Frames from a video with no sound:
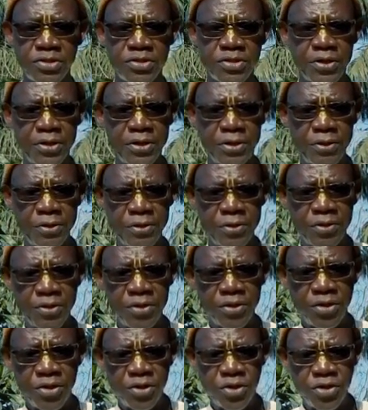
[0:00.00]
So,
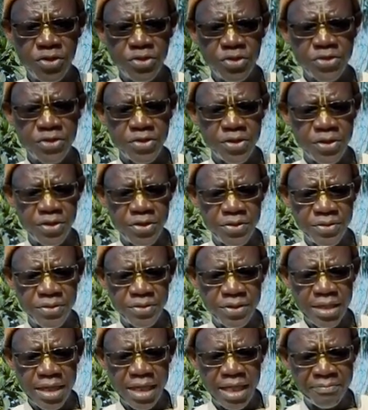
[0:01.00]
so
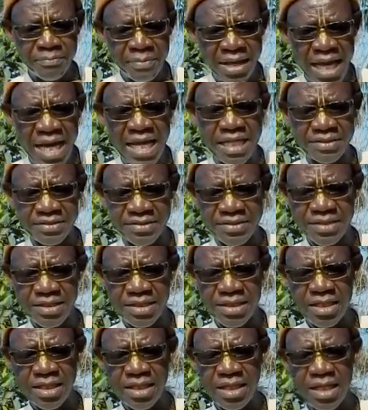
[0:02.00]
it means
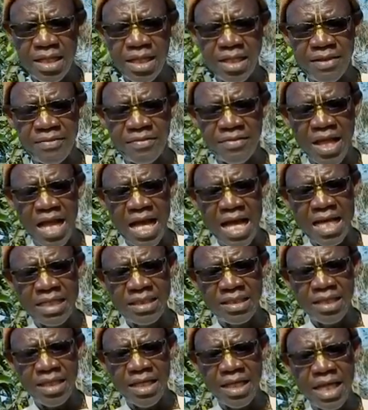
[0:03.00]

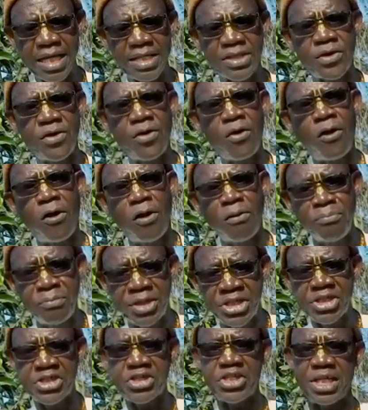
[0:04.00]
that his whole
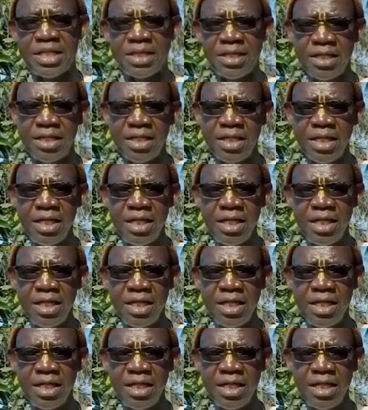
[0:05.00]
mission